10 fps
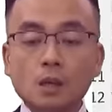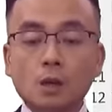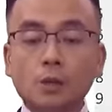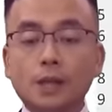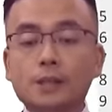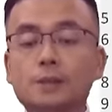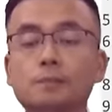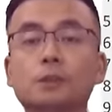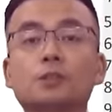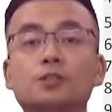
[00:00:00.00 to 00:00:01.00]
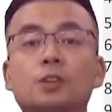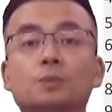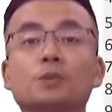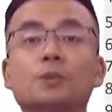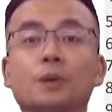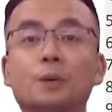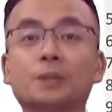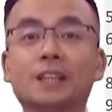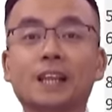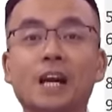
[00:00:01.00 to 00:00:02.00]
Okay, I'm going to stop this
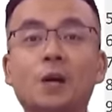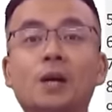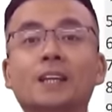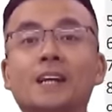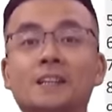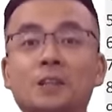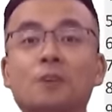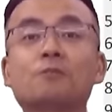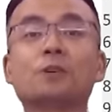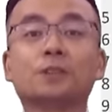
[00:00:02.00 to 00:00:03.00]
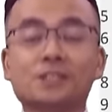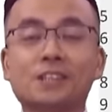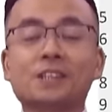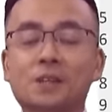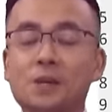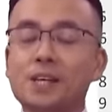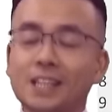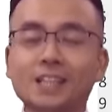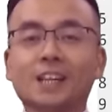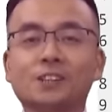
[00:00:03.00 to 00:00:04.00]
recording now, and I look forward to seeing you
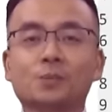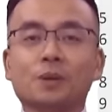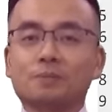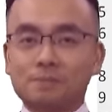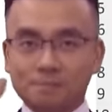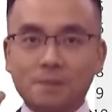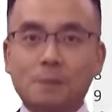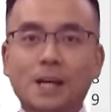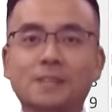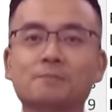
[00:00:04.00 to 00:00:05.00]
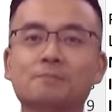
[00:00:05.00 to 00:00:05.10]
in the next one. Bye-bye.